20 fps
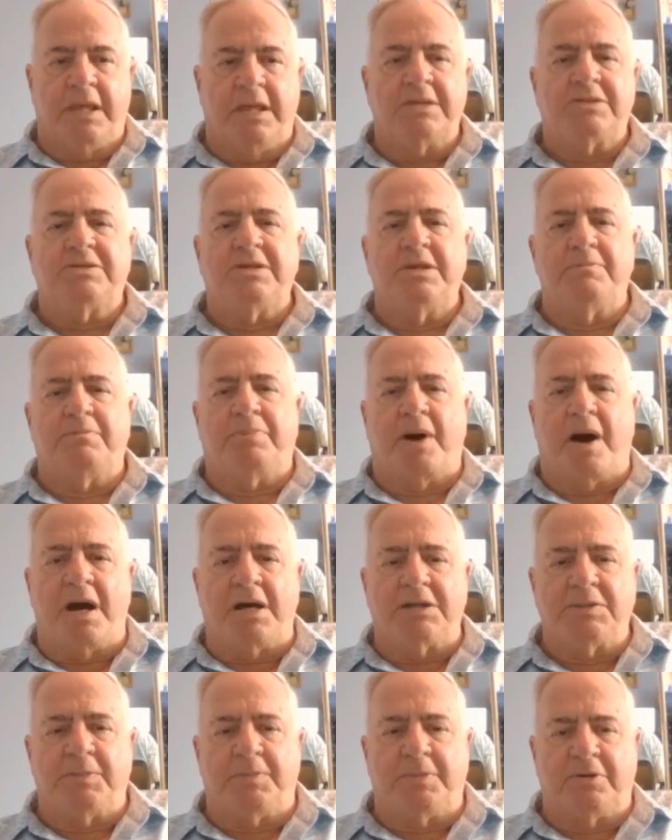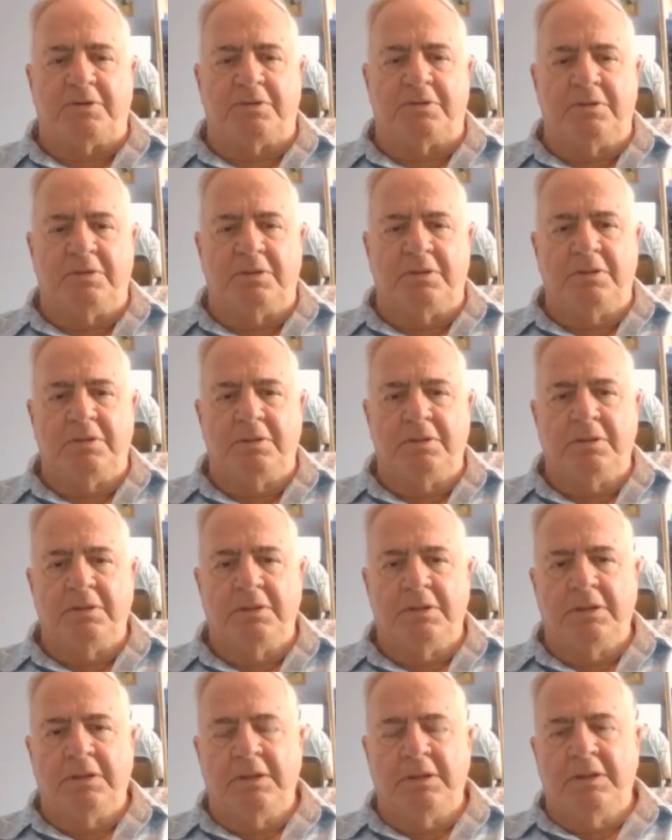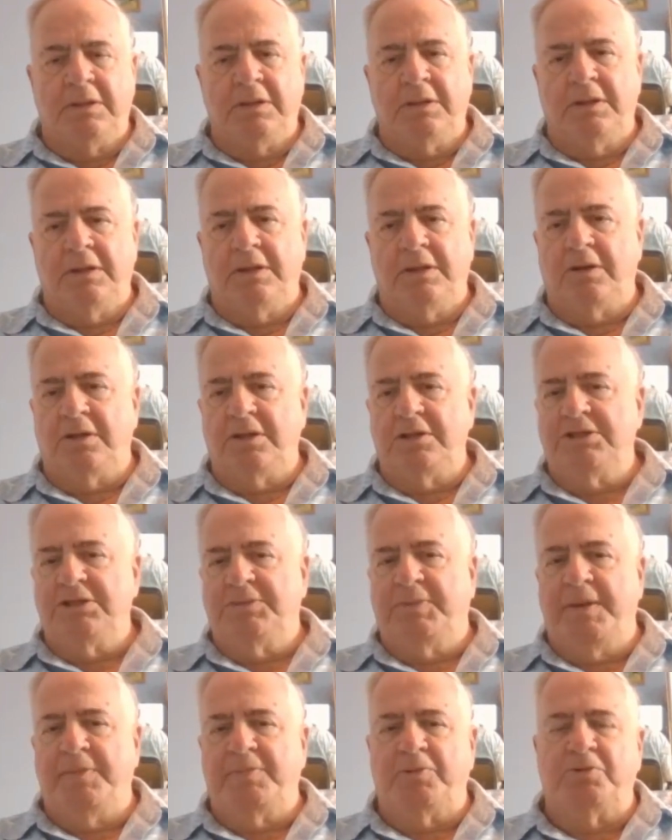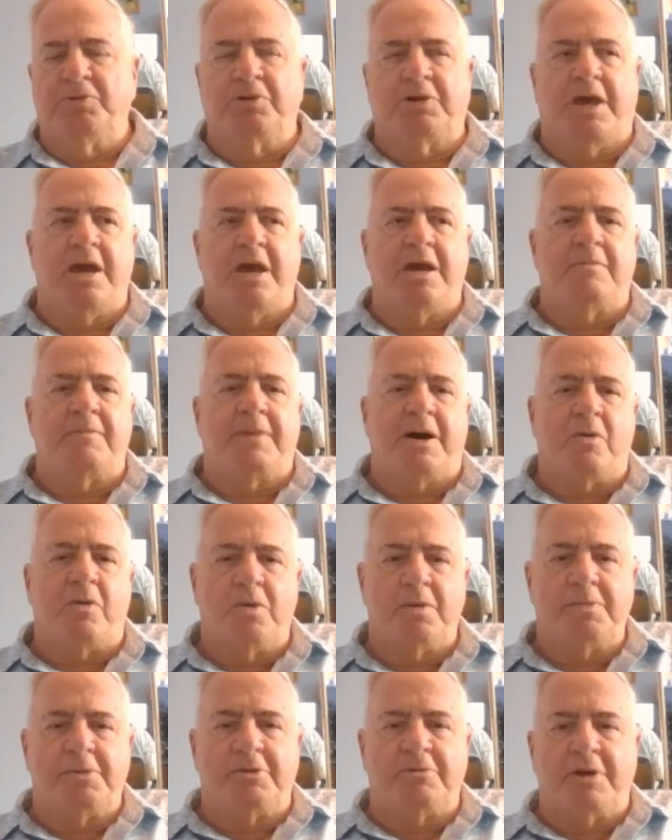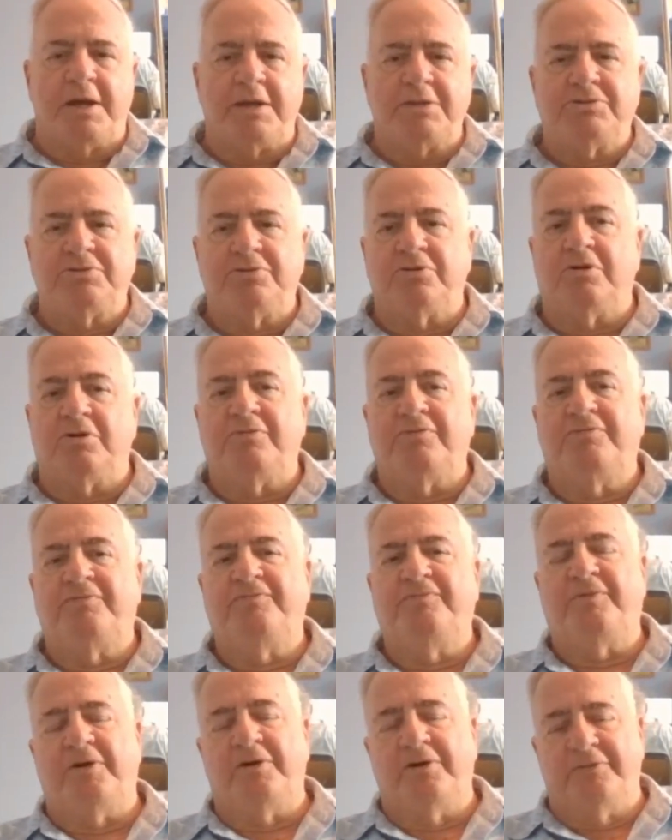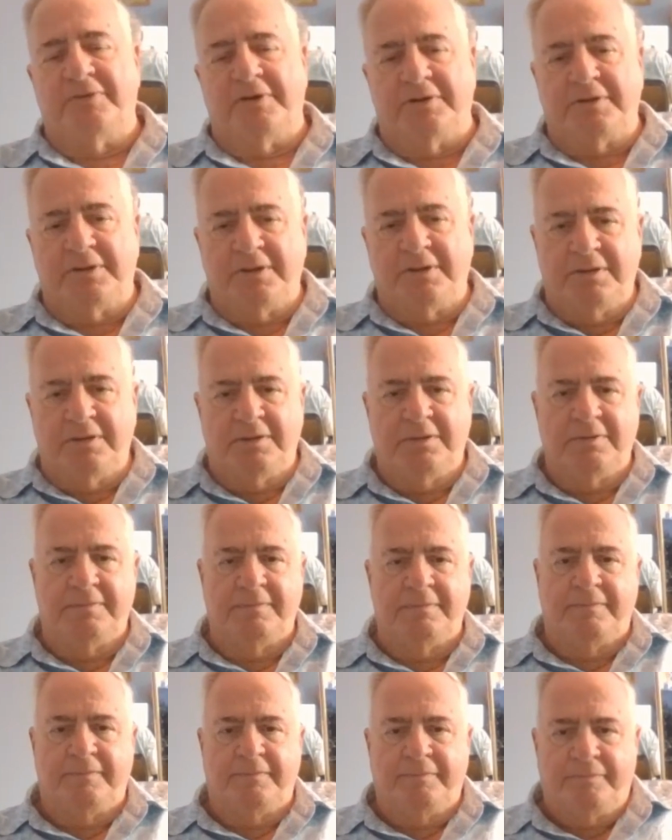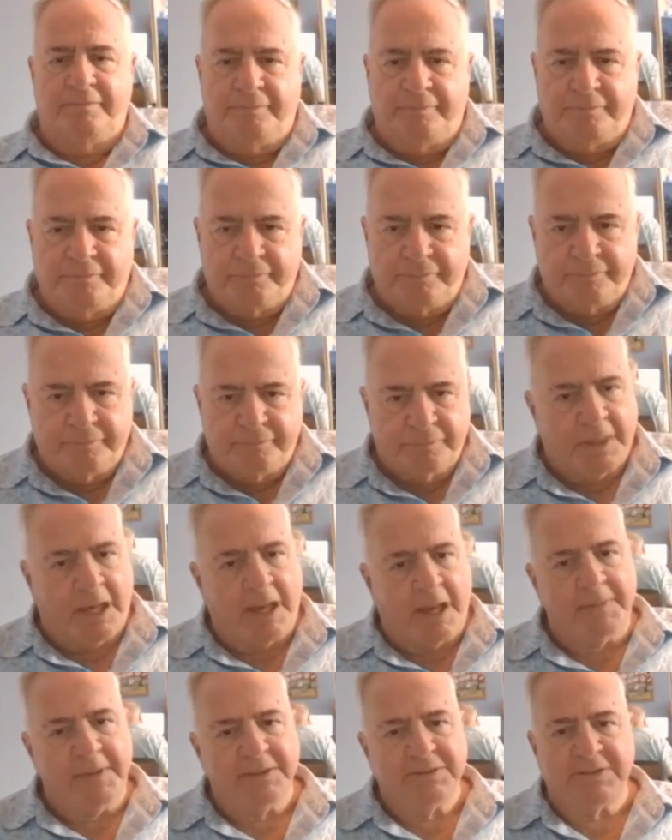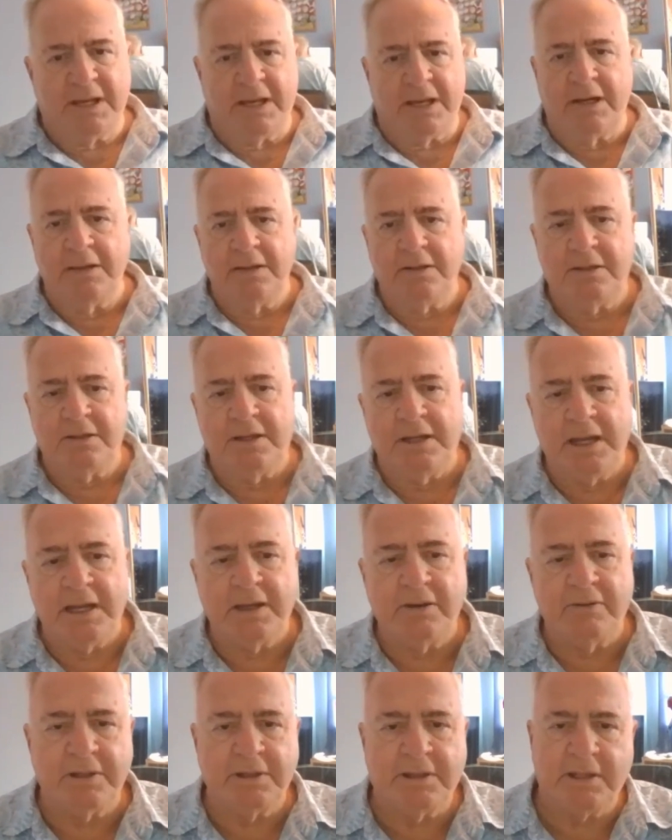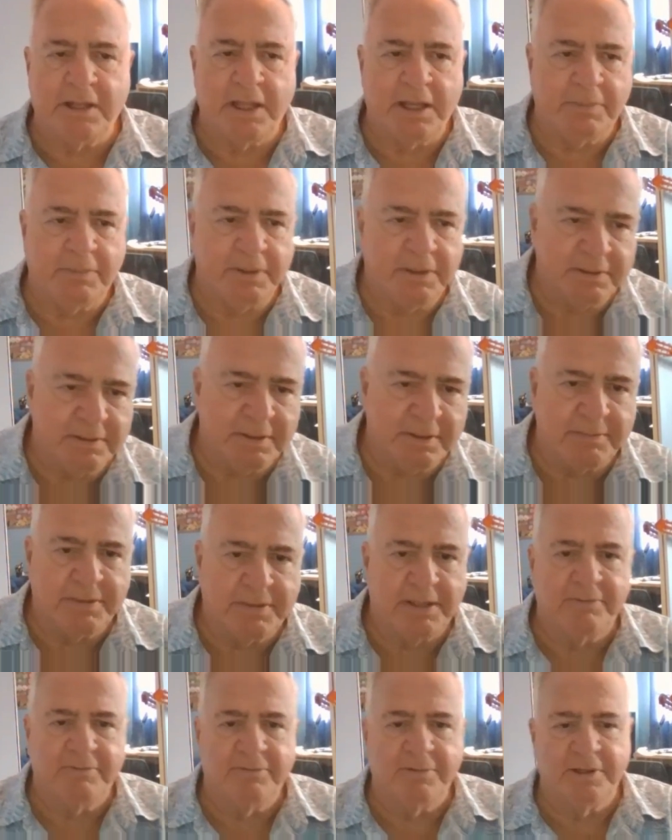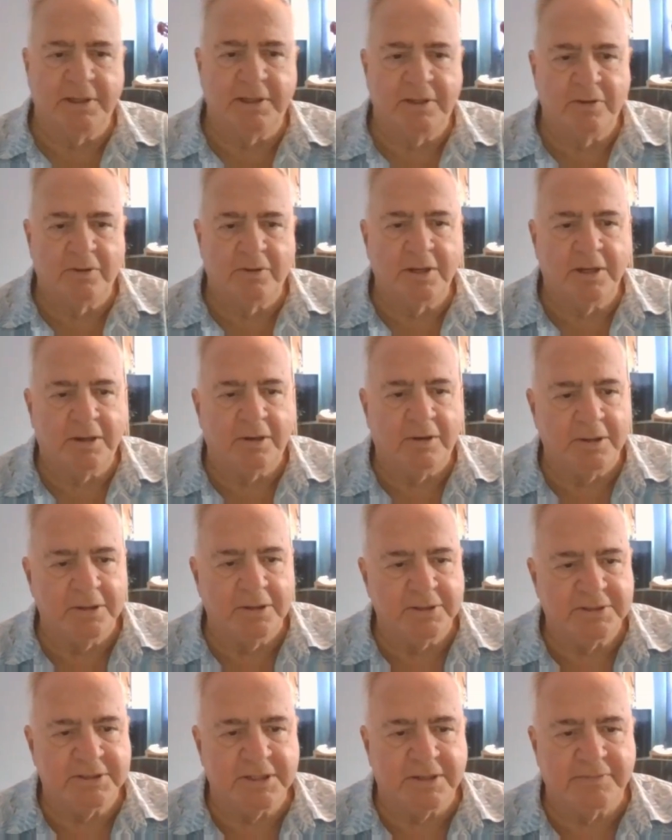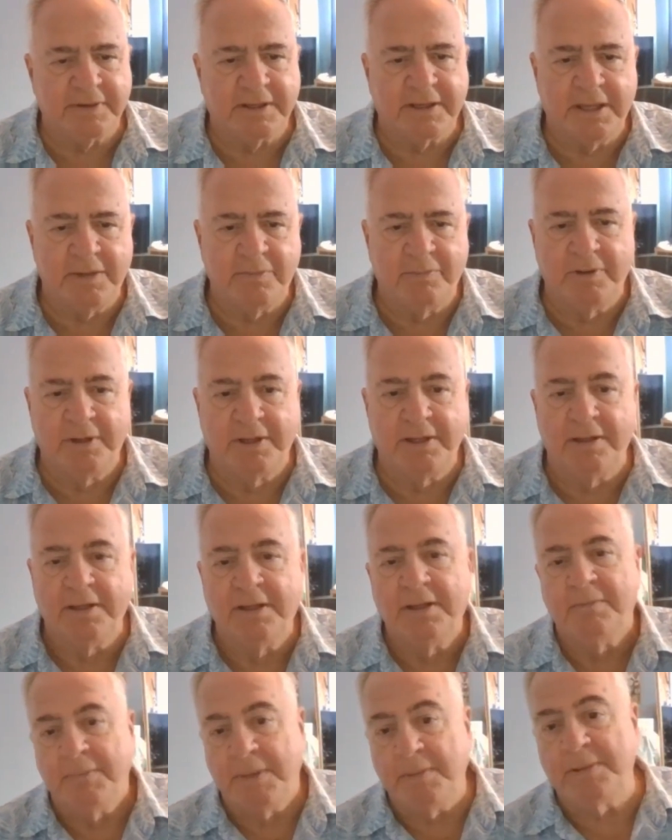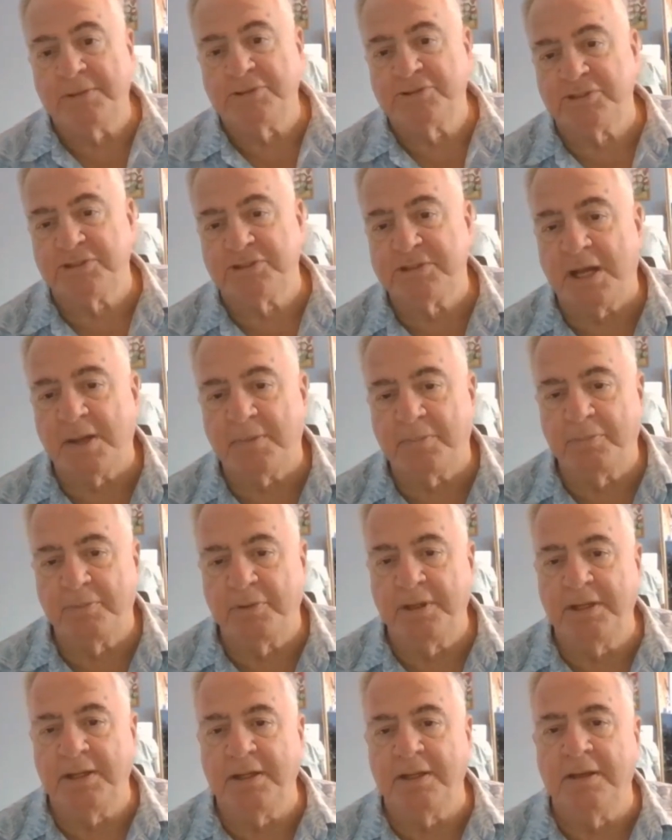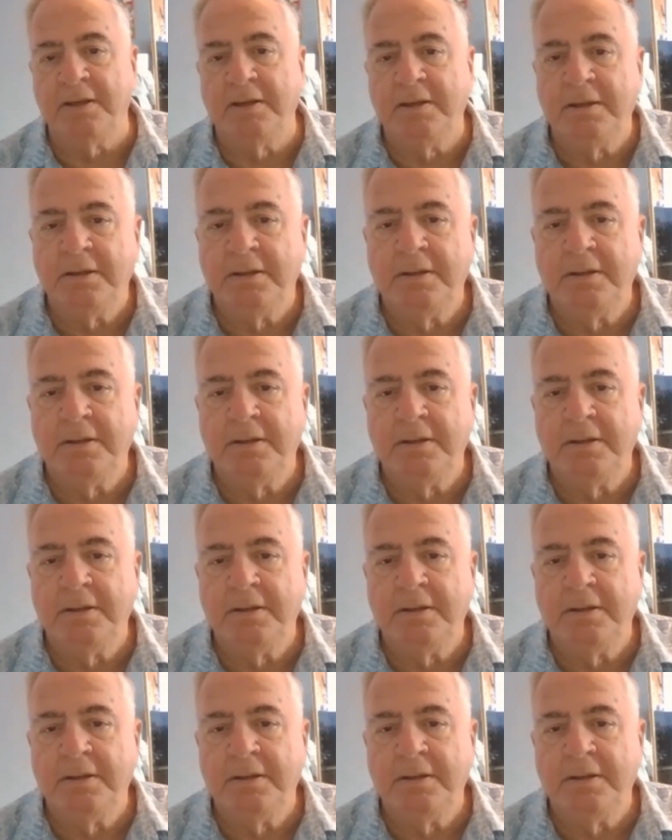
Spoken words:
It's impossible. And all these people who care about women's rights are all full of it. Now, I may sound a little angry today, but I'm getting really annoyed at all this stuff I keep reading. Maybe I should stop reading.